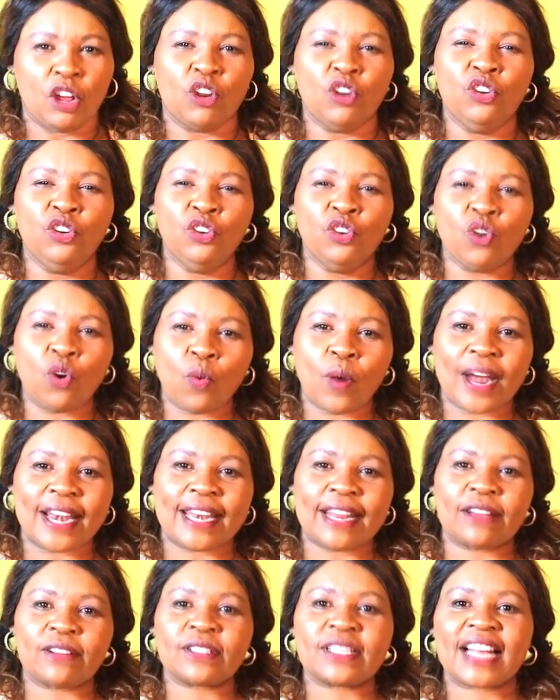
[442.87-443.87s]
No one
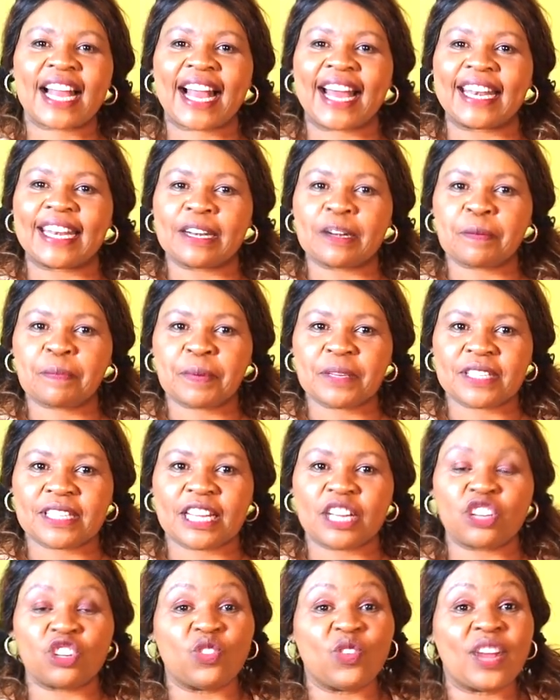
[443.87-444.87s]
else can
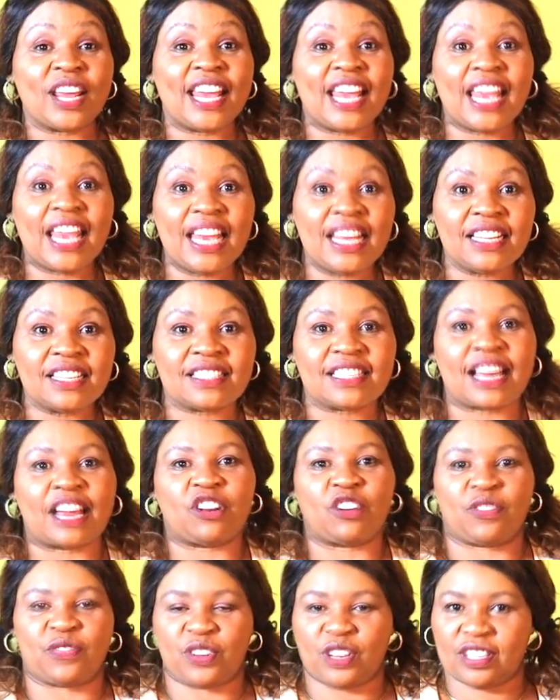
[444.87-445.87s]
represent you
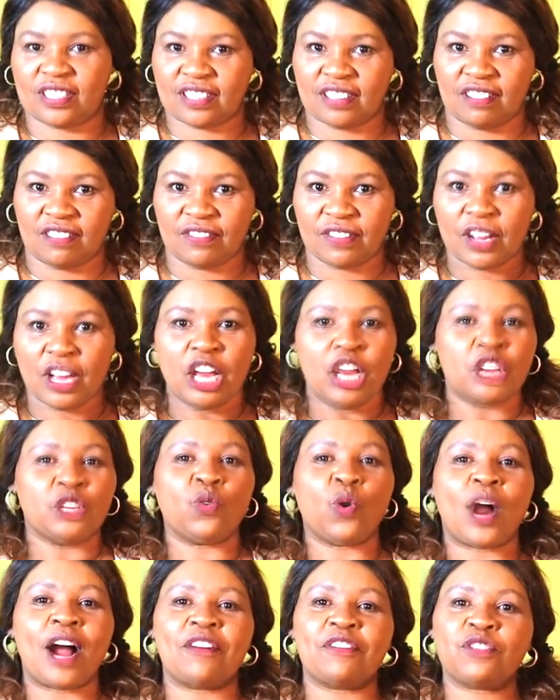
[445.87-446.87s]
inside of yourself.
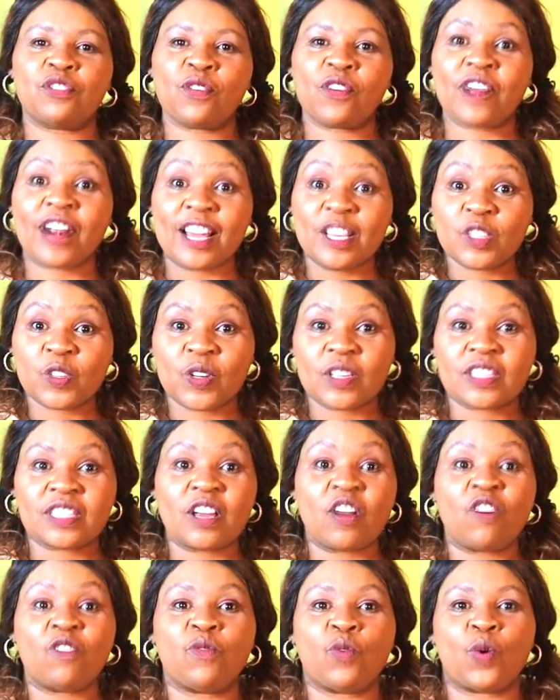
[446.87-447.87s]
You have to raise your
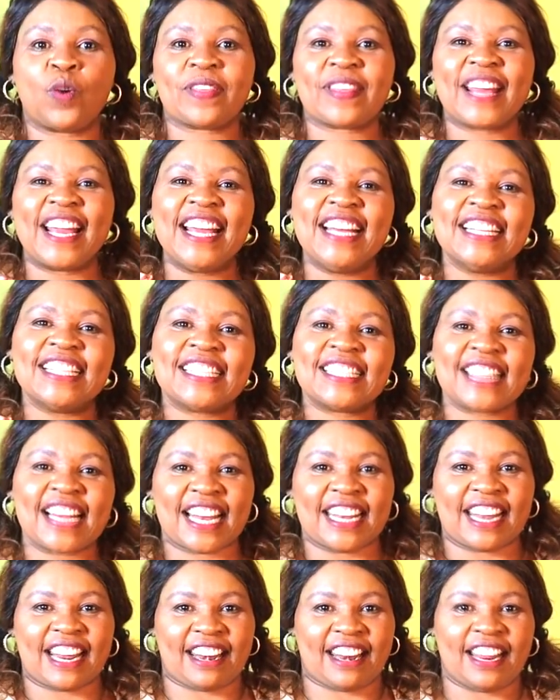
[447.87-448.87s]
self-worth
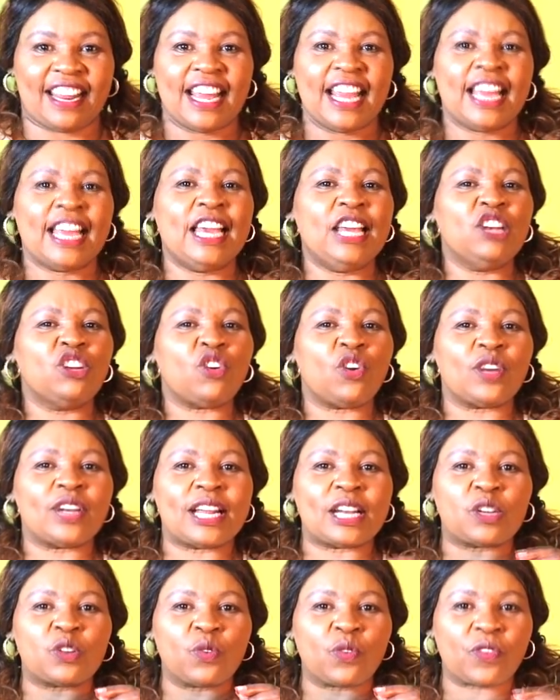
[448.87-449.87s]
internally in
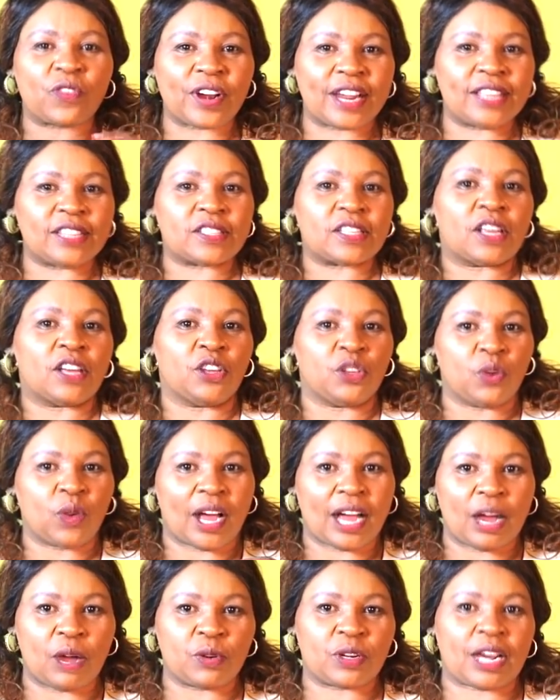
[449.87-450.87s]
order to raise
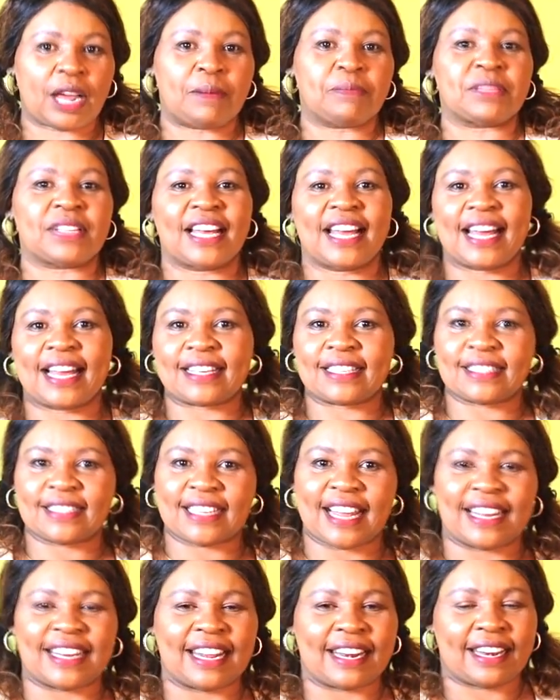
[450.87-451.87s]
your outcomes
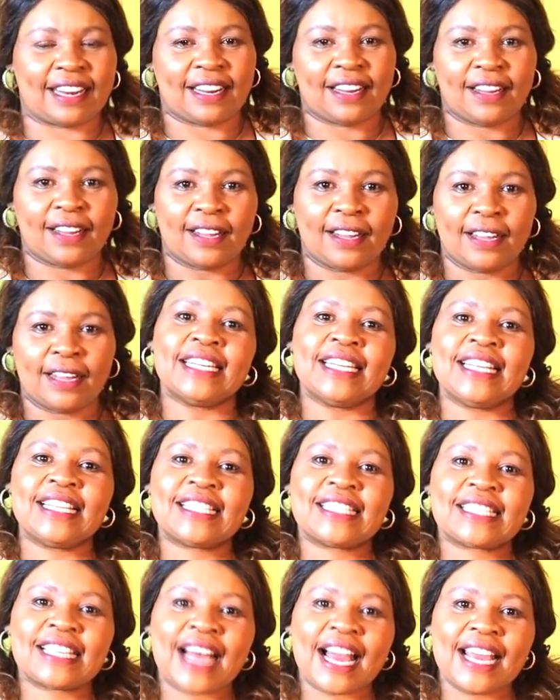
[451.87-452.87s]
externally.
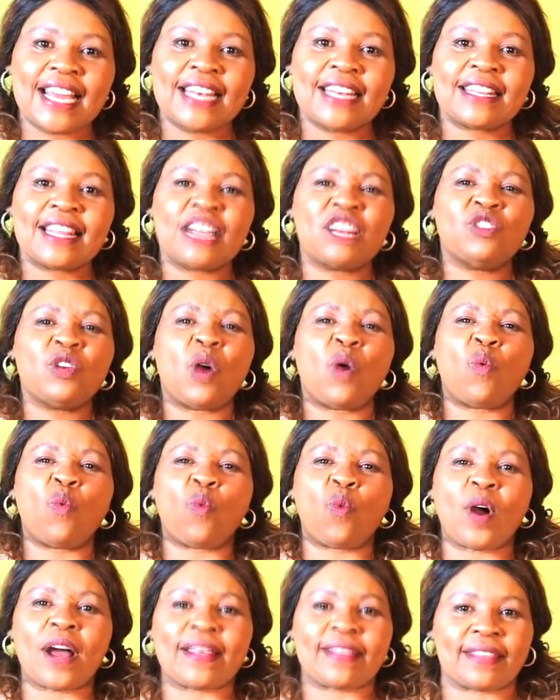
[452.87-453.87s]
Decide that you are
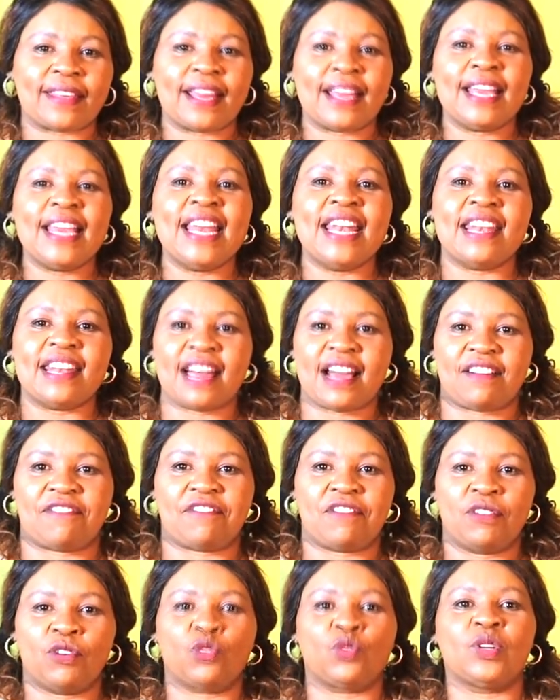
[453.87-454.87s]
worthy
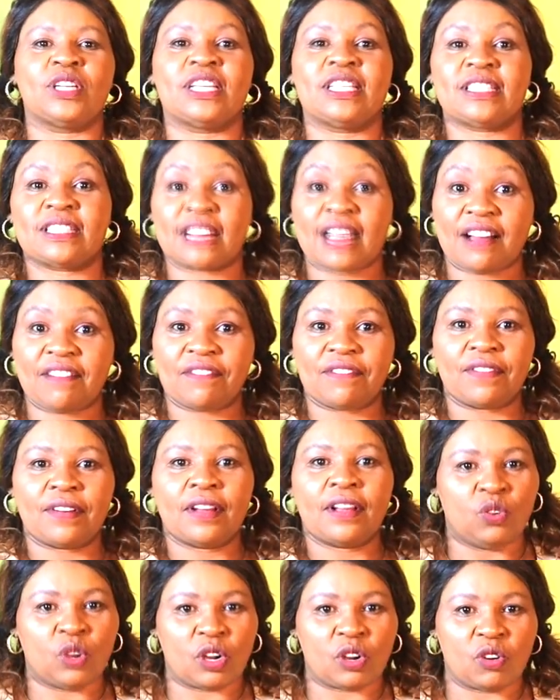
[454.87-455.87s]
enough to deserve
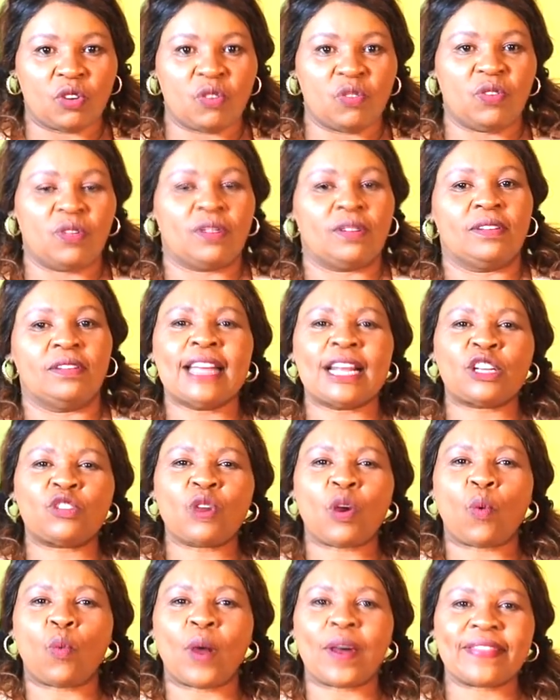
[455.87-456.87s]
your goal, that
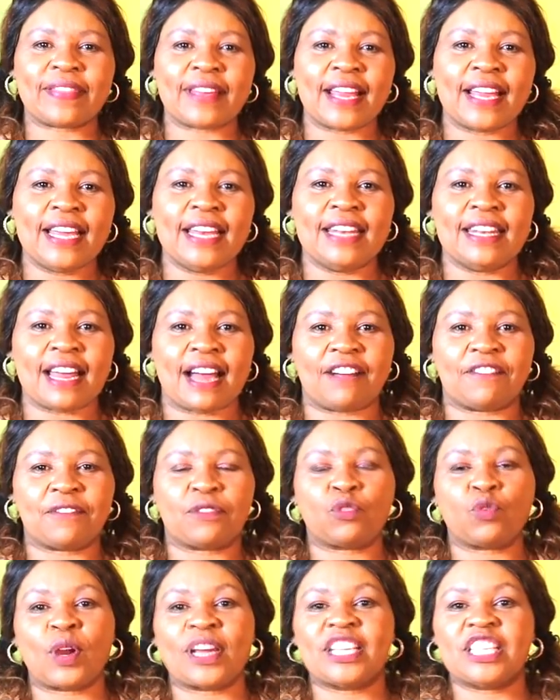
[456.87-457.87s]
you are worthy
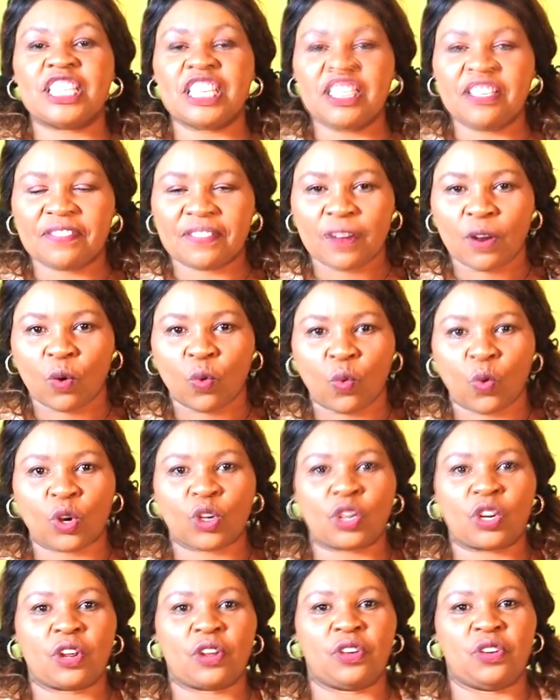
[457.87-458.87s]
enough to achieve
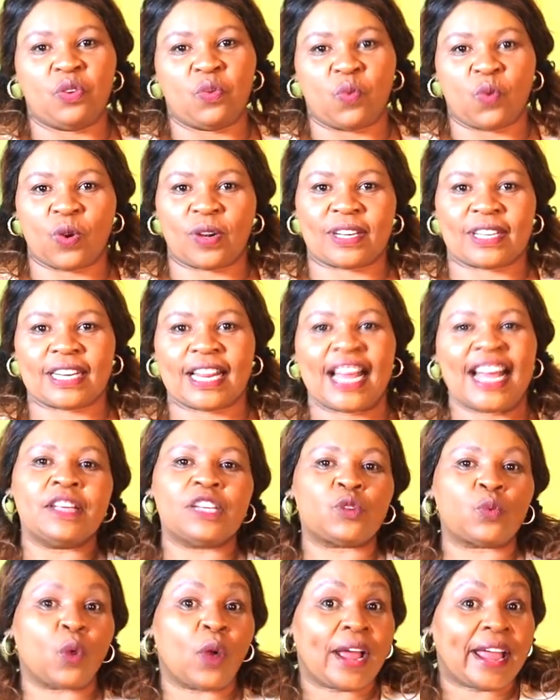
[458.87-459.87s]
what you want.
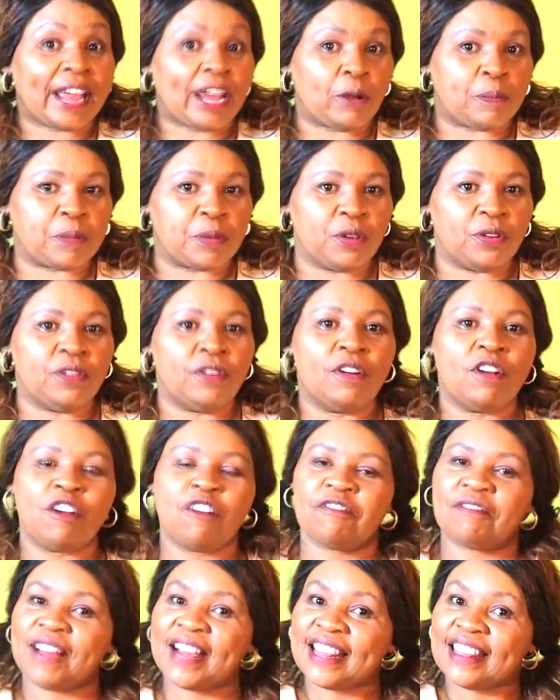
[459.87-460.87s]
This will help you
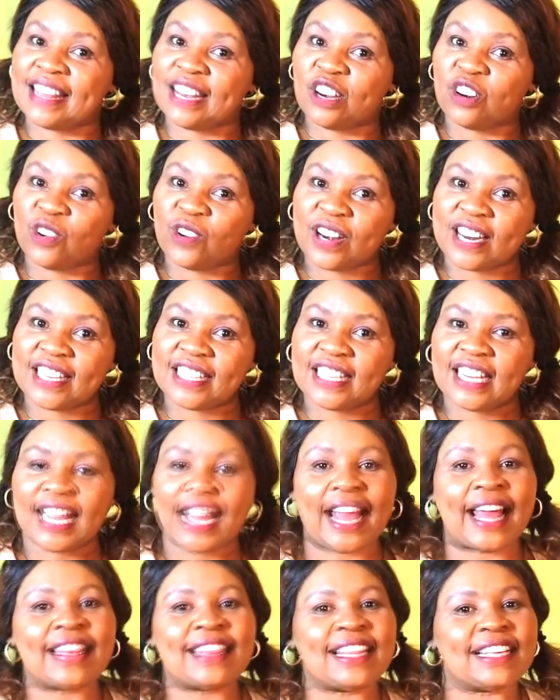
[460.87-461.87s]
find the knowledge
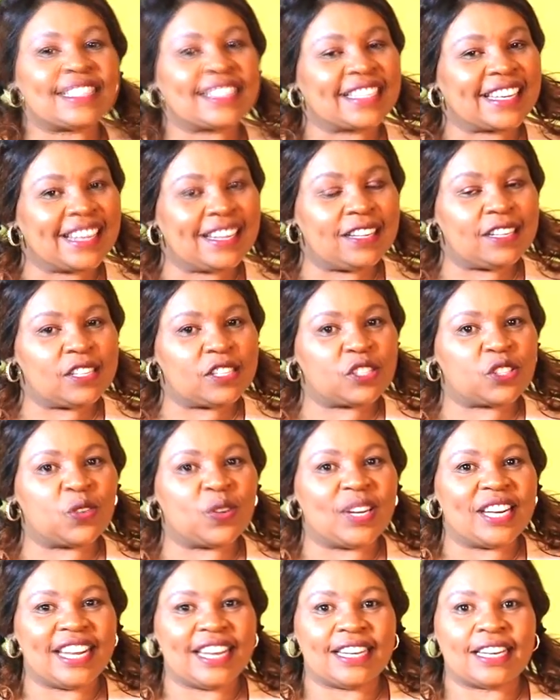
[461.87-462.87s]
and the skills you
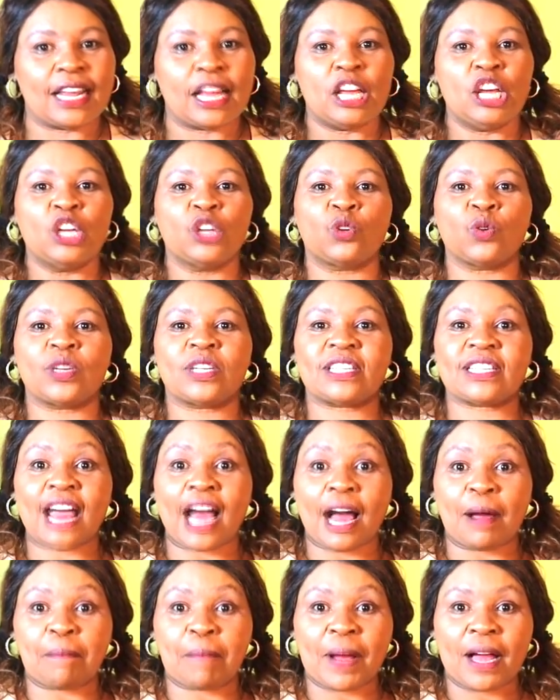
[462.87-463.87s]
need to
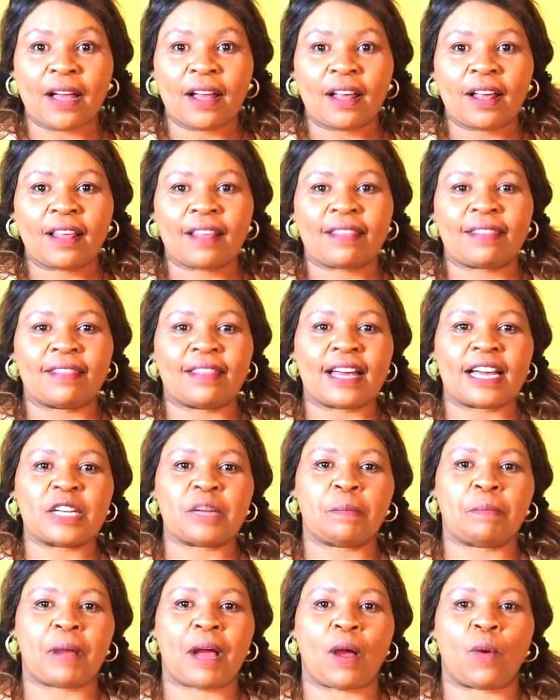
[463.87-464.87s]
tap
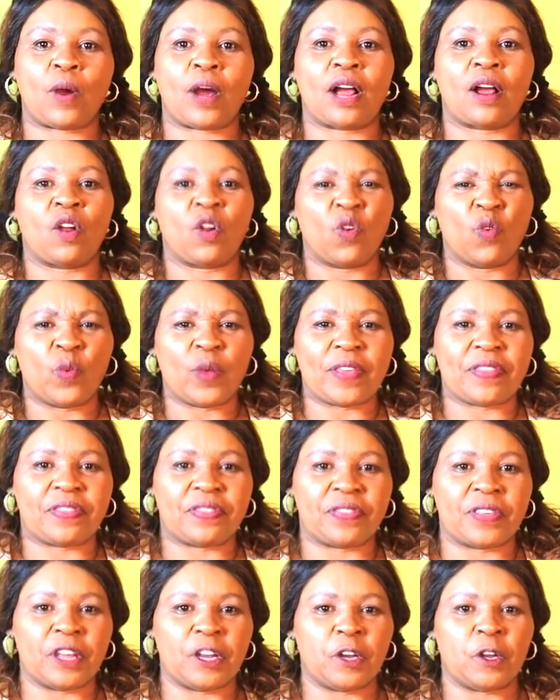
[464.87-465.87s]
that power
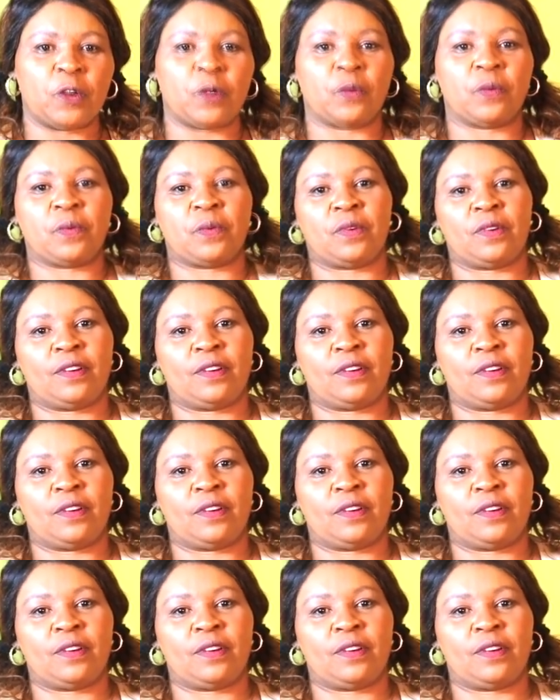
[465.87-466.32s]
within you.